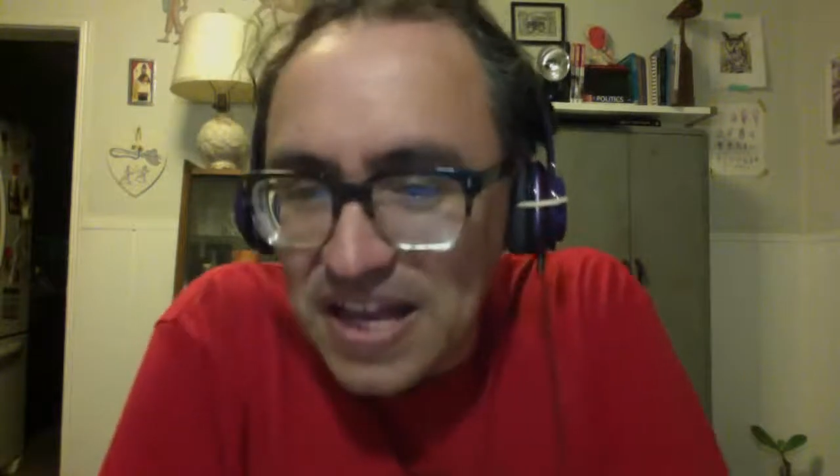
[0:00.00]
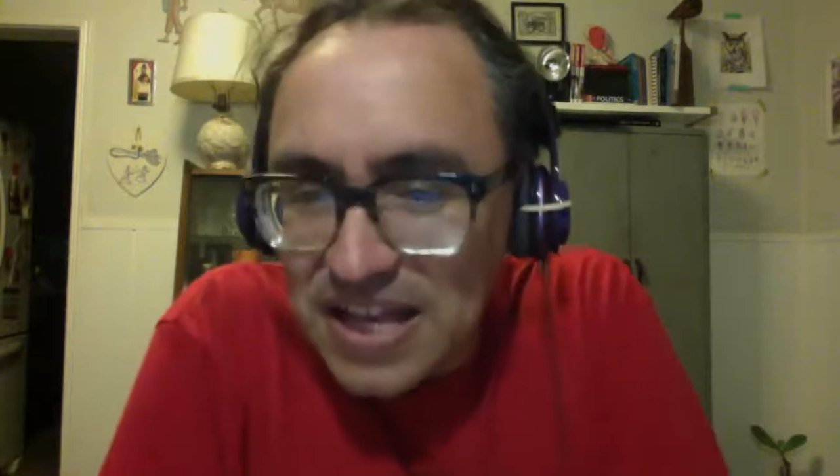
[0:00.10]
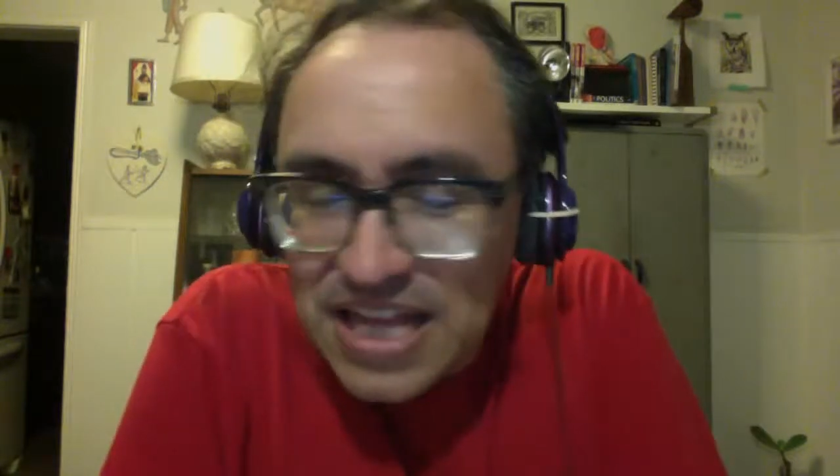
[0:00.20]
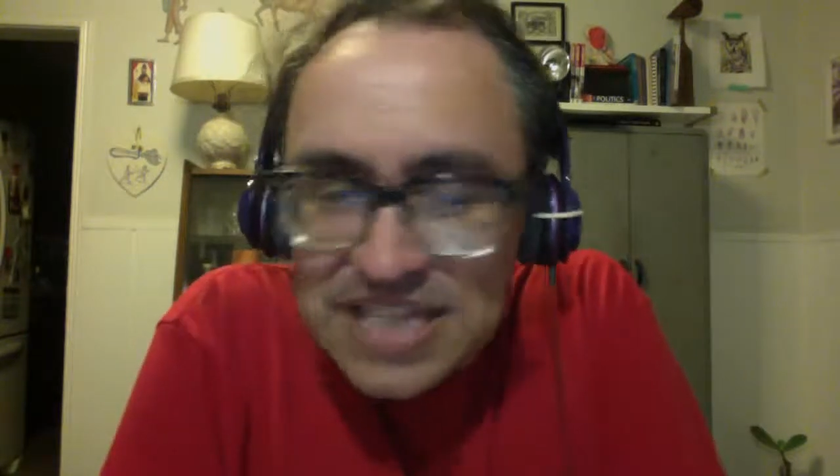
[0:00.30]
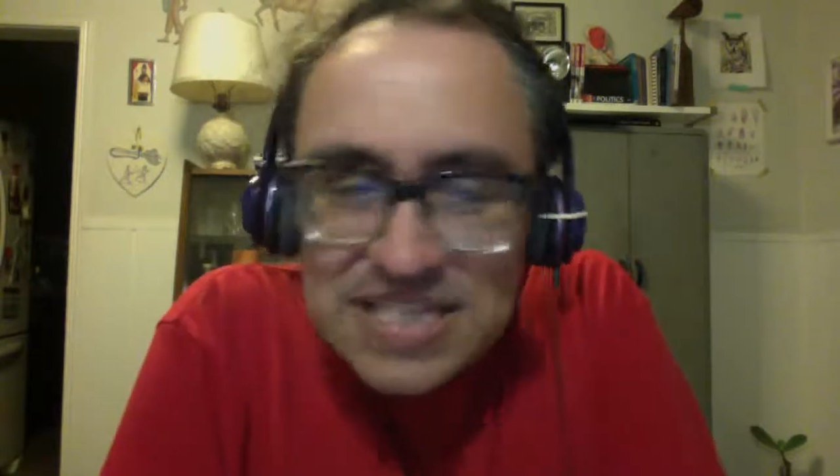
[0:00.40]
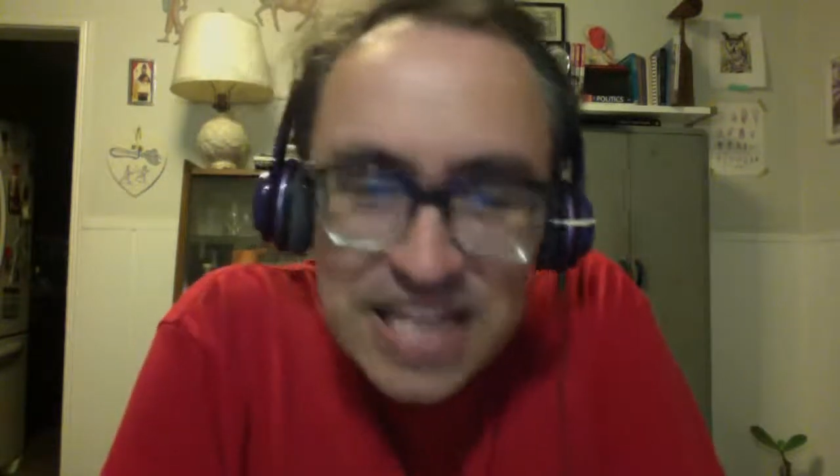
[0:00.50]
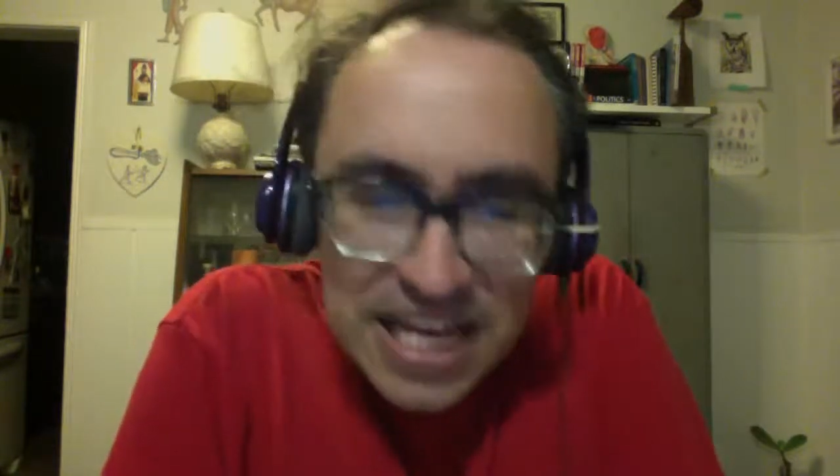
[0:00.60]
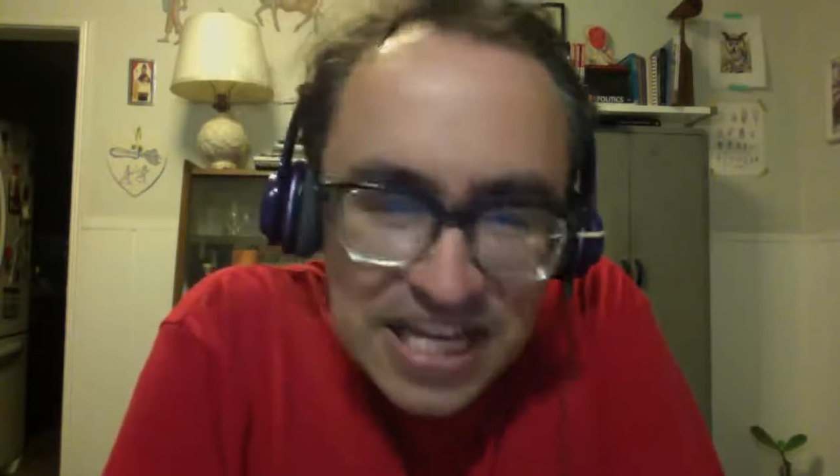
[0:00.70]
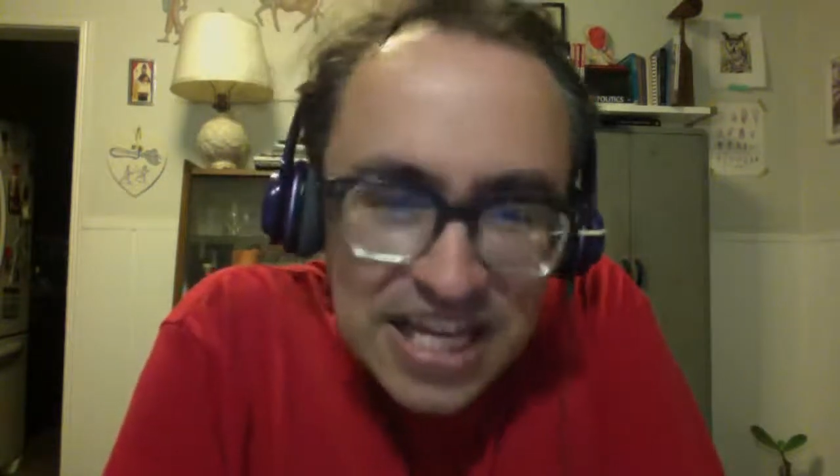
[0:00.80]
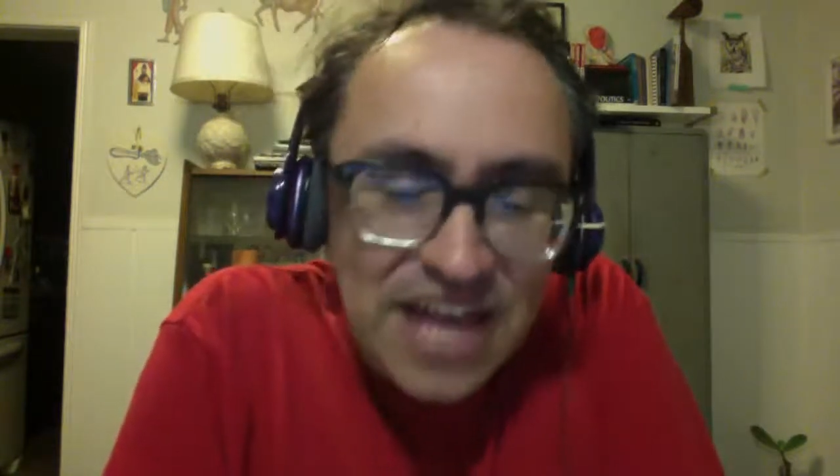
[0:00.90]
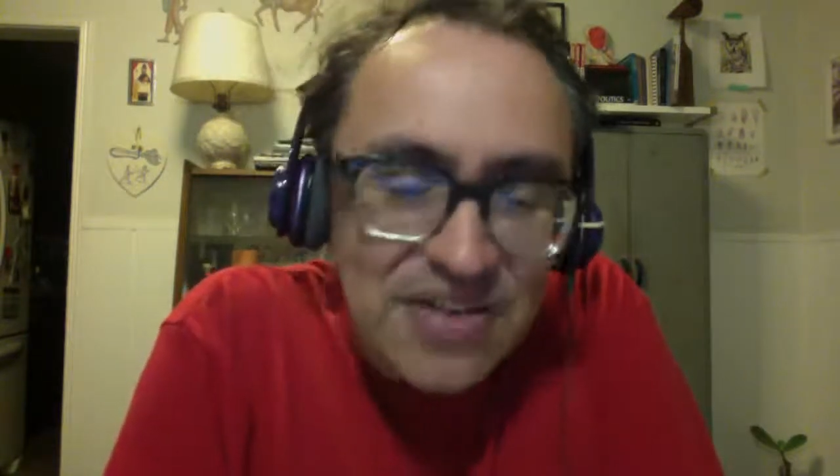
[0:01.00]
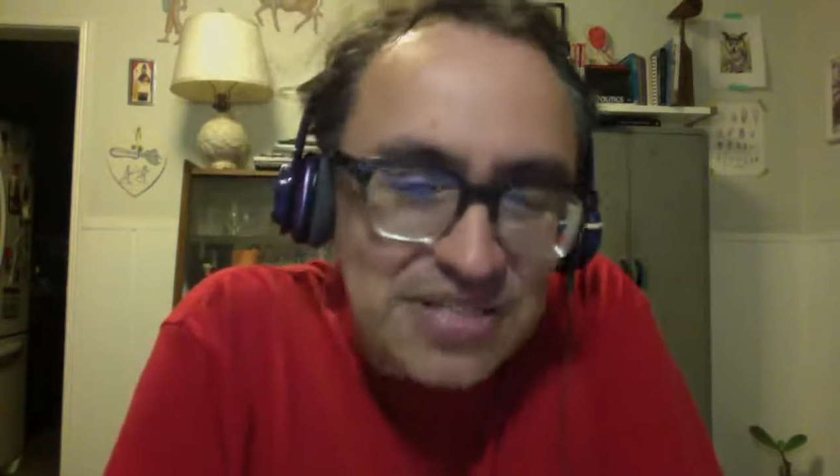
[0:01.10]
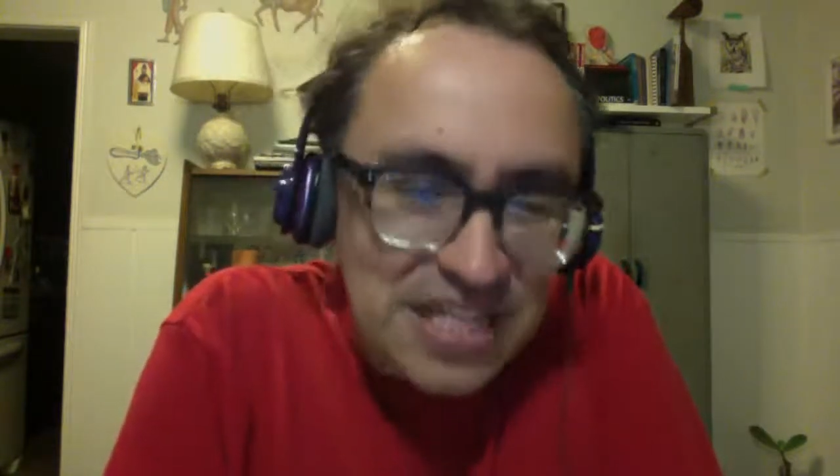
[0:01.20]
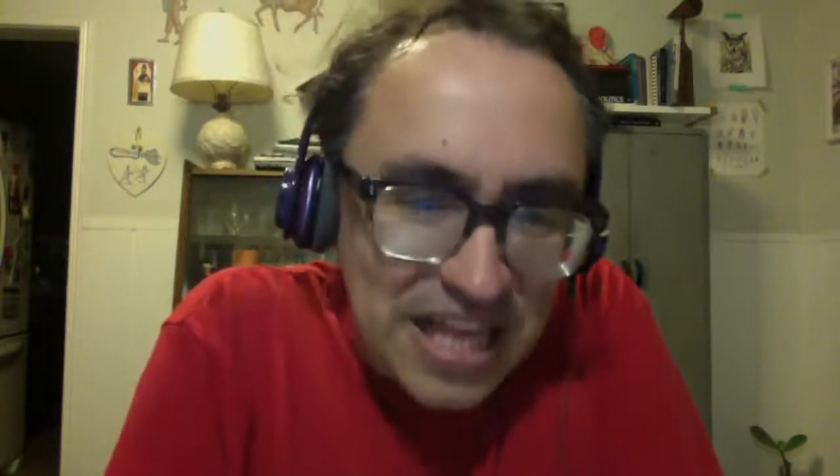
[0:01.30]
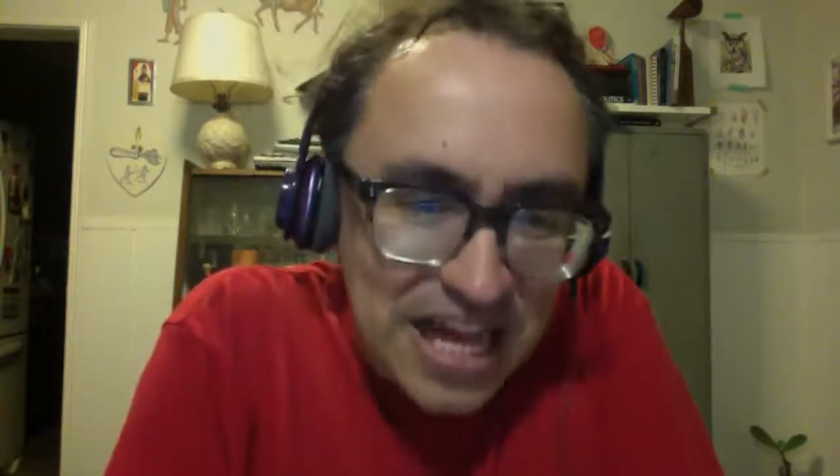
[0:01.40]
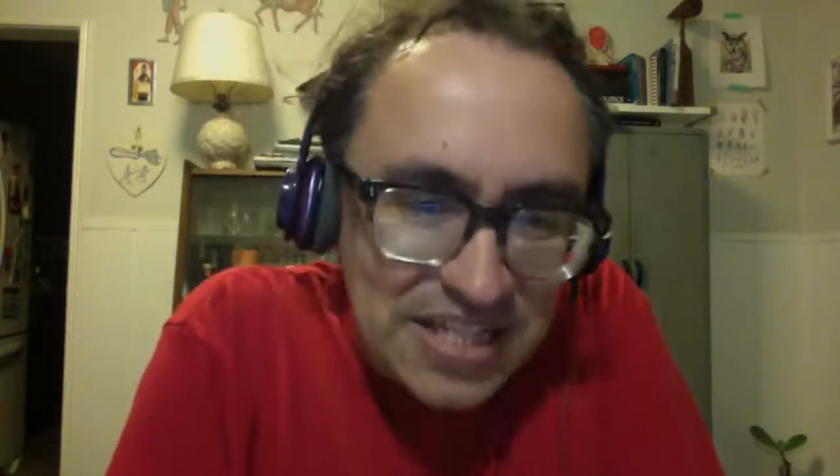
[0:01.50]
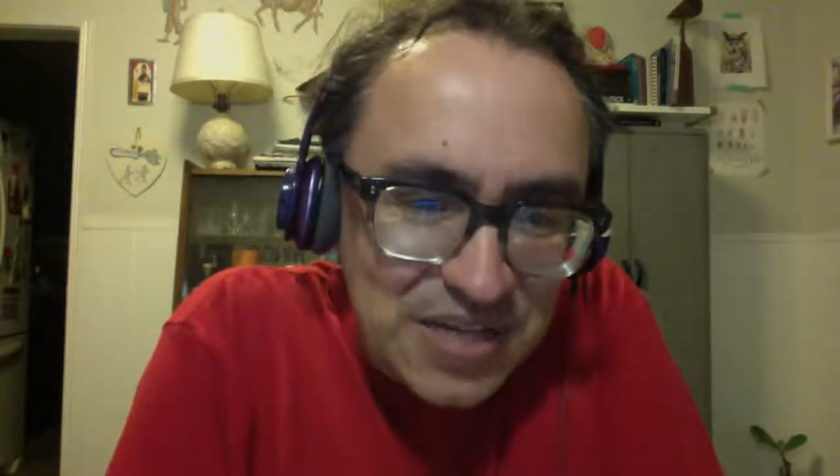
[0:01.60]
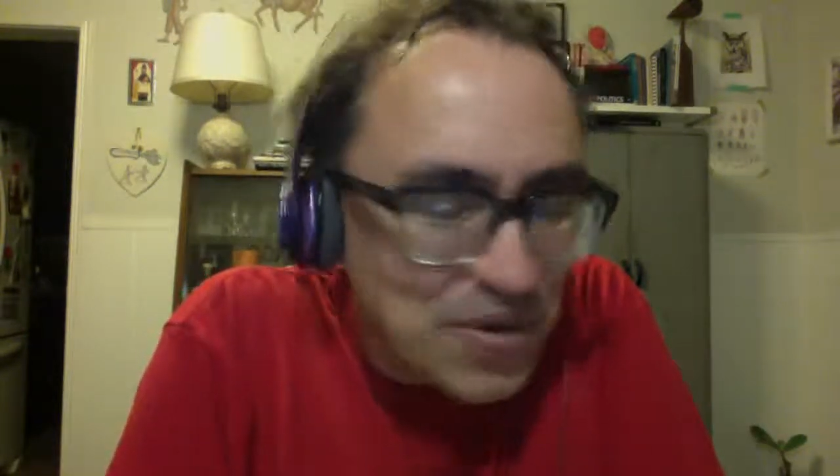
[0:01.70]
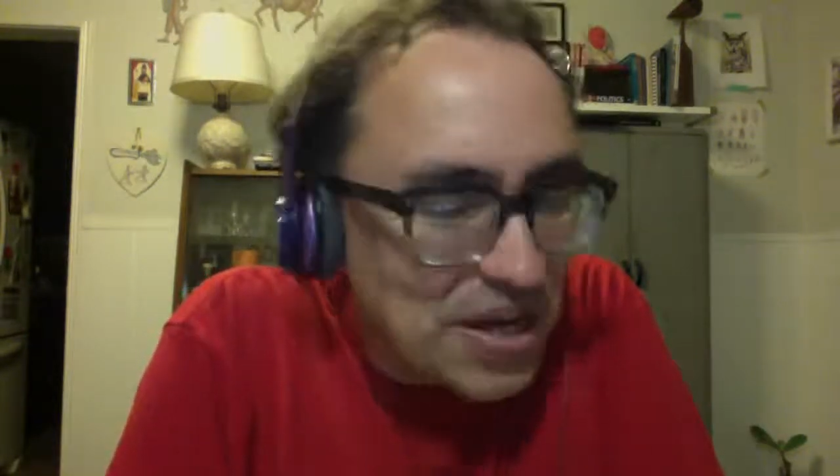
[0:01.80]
Let's Stay Together is a classic one.